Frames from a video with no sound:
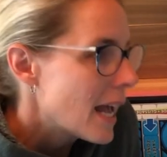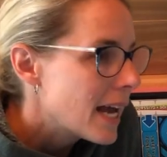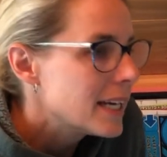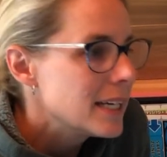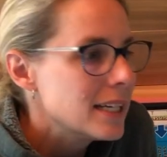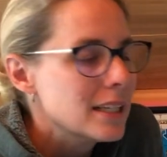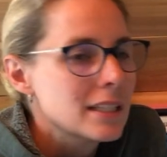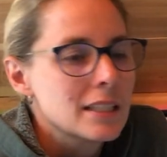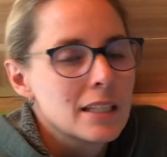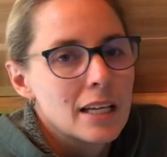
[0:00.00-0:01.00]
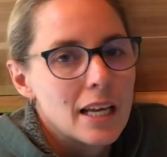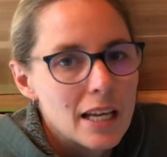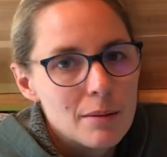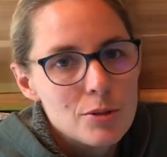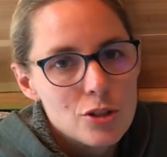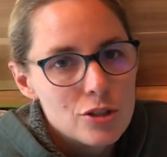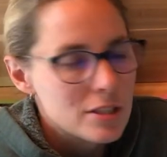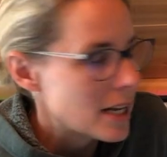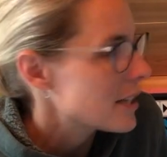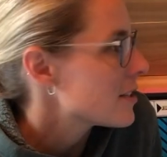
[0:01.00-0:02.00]
Any amateur
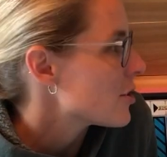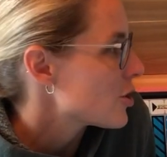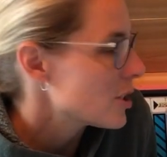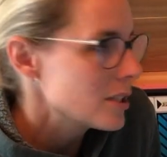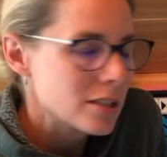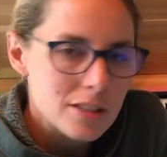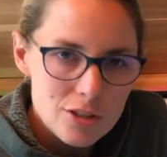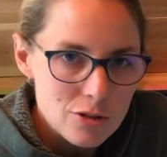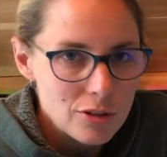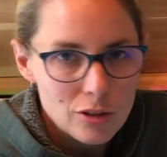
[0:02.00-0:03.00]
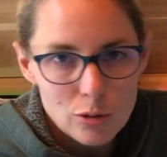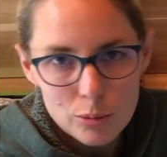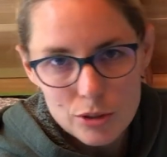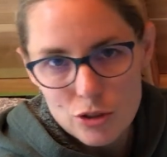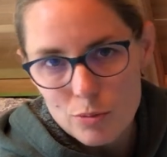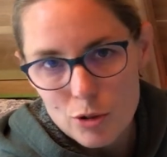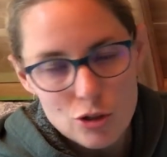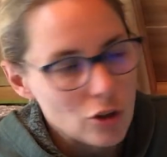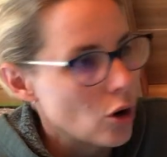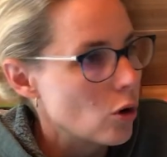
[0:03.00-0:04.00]
statistician is using the normal
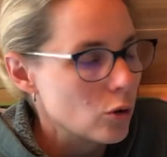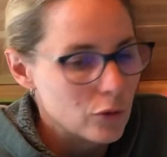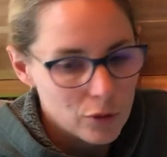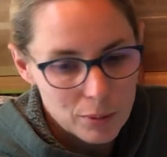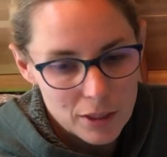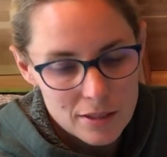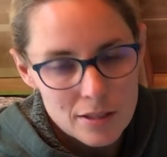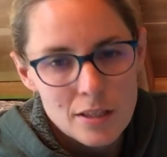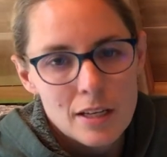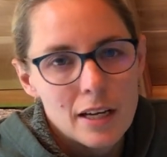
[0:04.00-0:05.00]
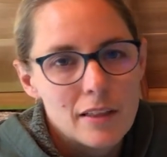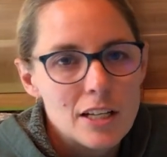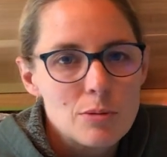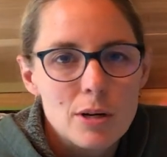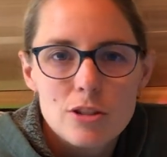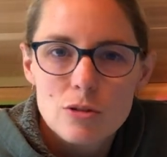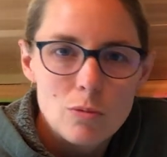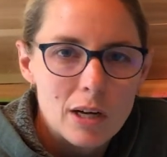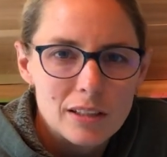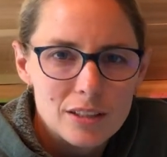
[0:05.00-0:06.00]
distribution all over the place. And that's why it's so
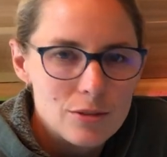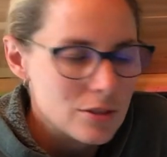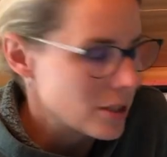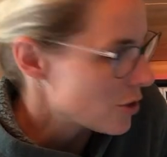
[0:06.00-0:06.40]
widely used in